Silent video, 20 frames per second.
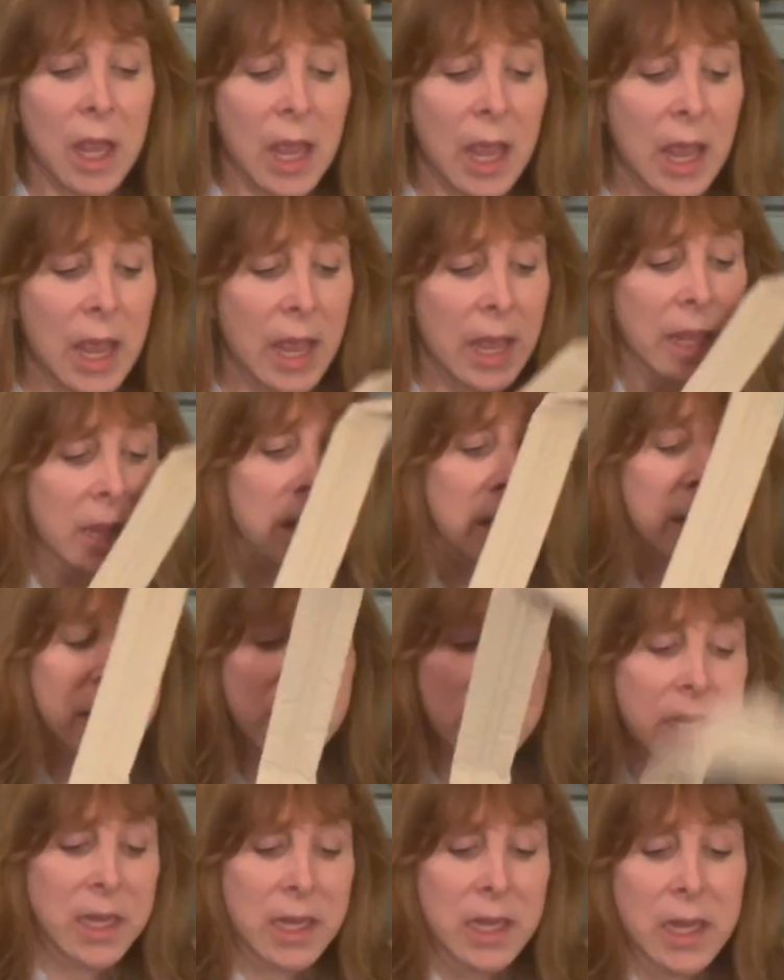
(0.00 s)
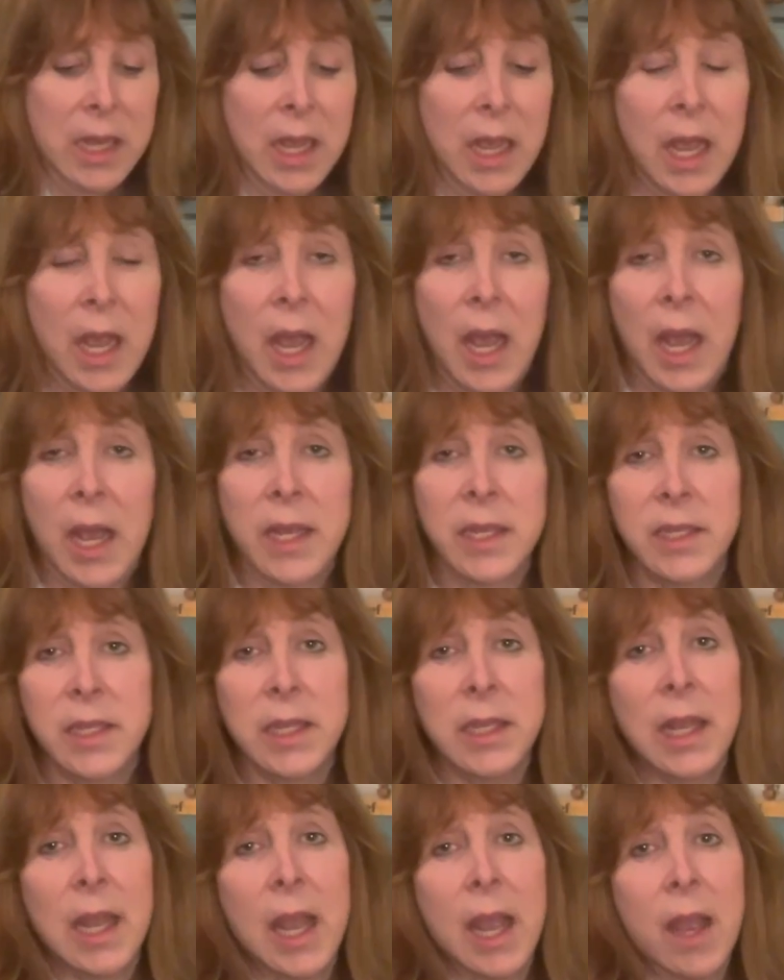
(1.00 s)
And I
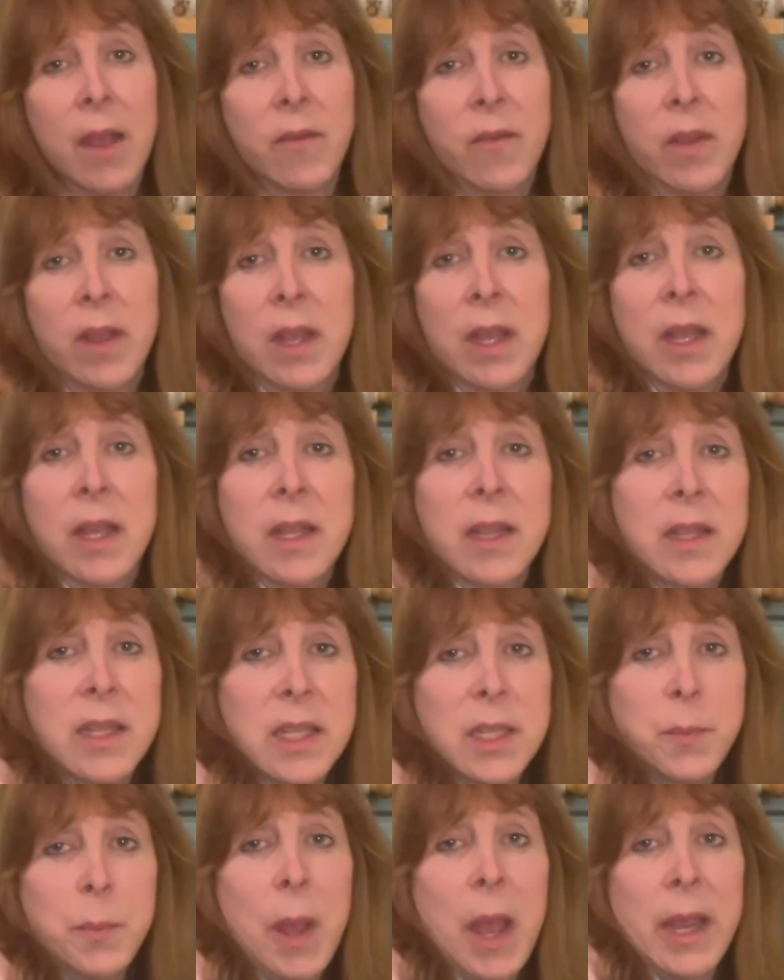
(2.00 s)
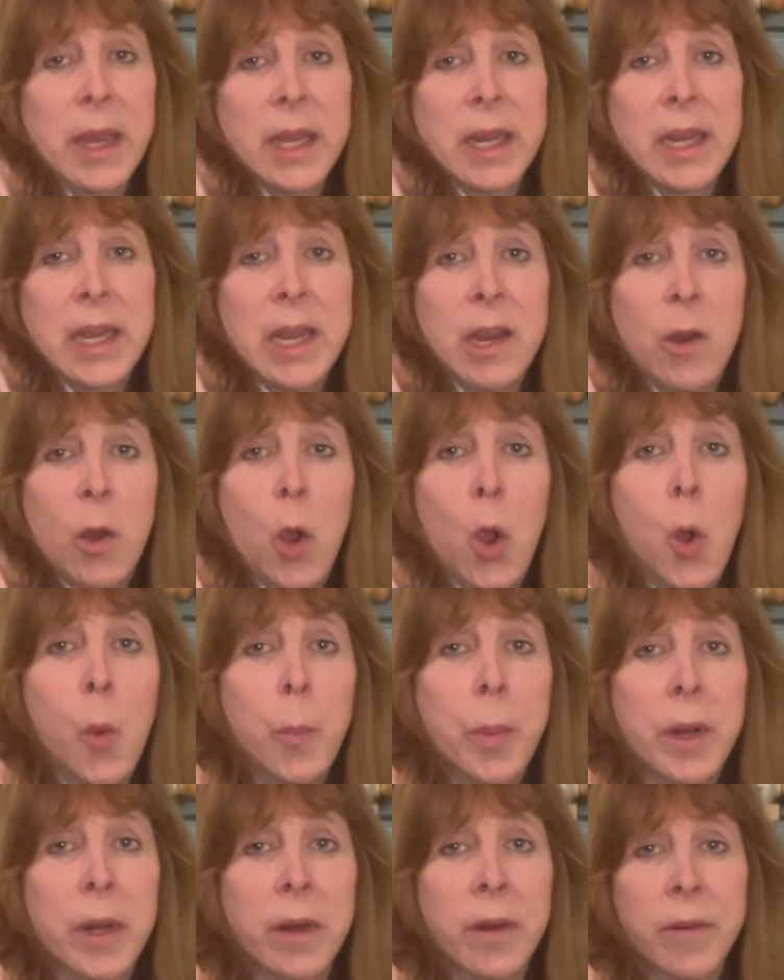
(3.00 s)
still have this pocket here
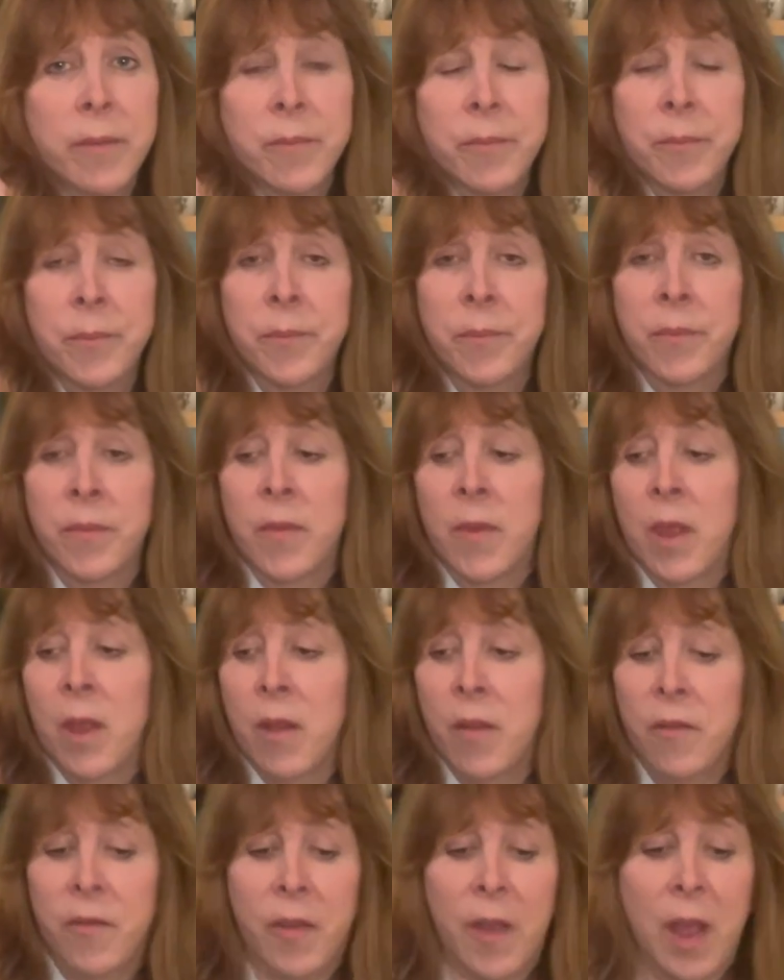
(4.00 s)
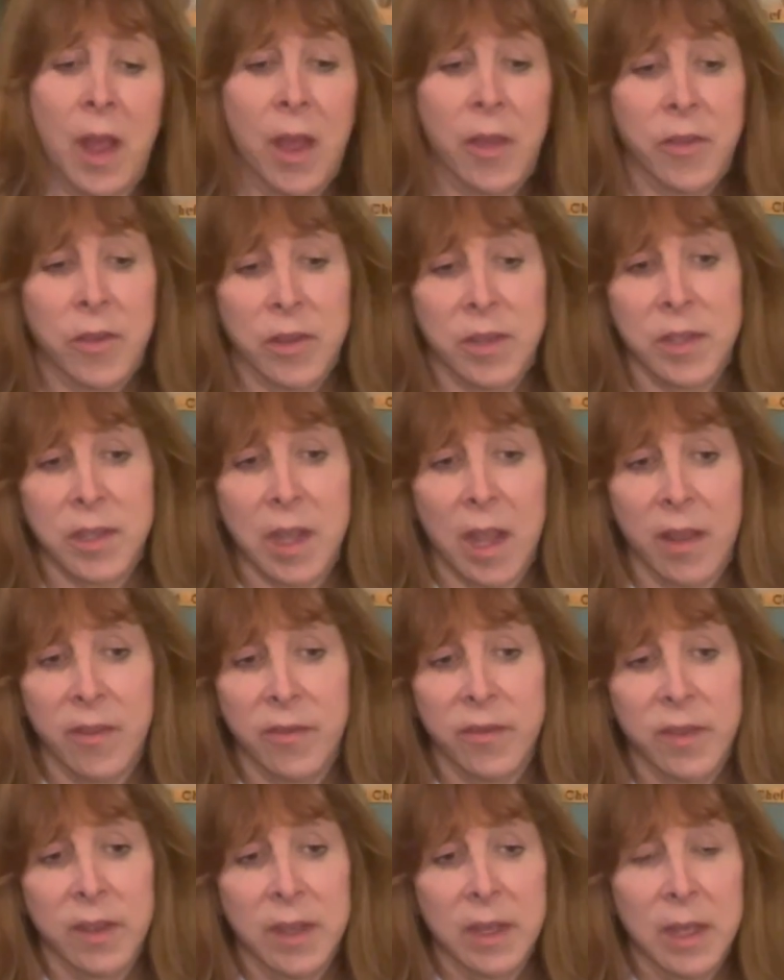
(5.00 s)
open for other stuff.
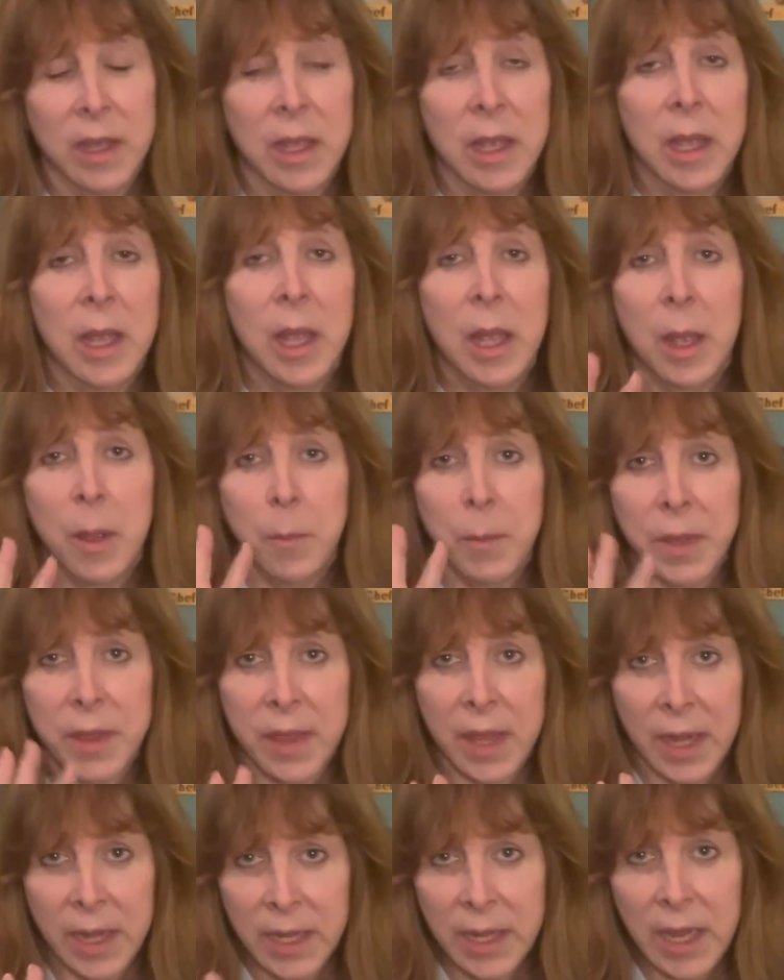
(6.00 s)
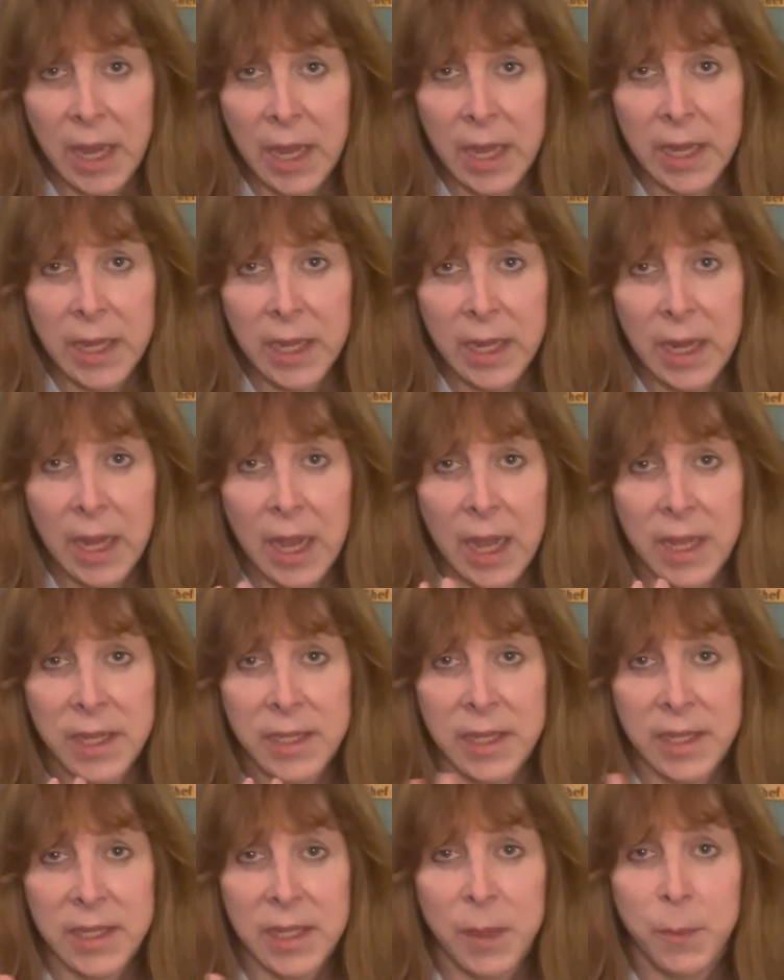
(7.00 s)
But then again,
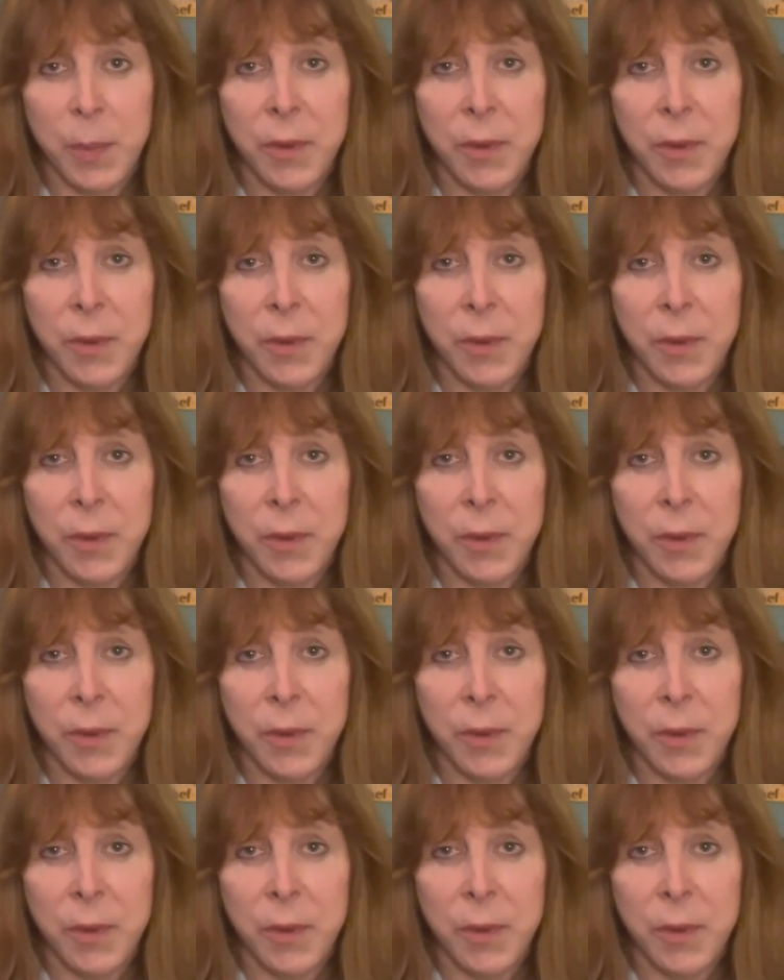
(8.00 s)
as I said